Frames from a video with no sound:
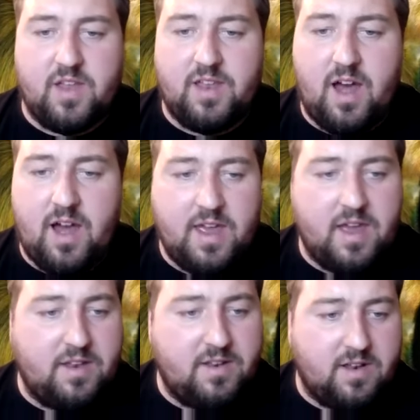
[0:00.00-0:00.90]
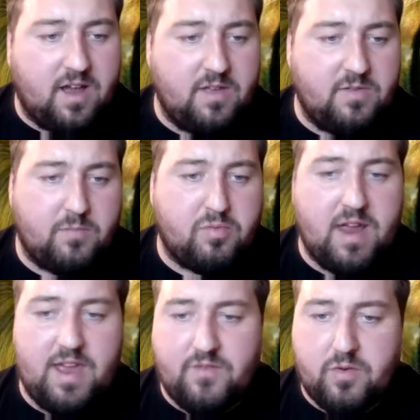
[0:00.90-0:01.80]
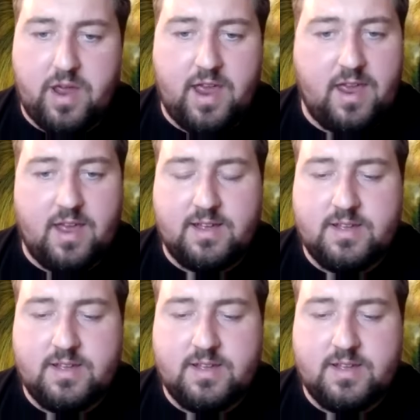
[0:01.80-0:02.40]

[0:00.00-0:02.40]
lion, like the bravery.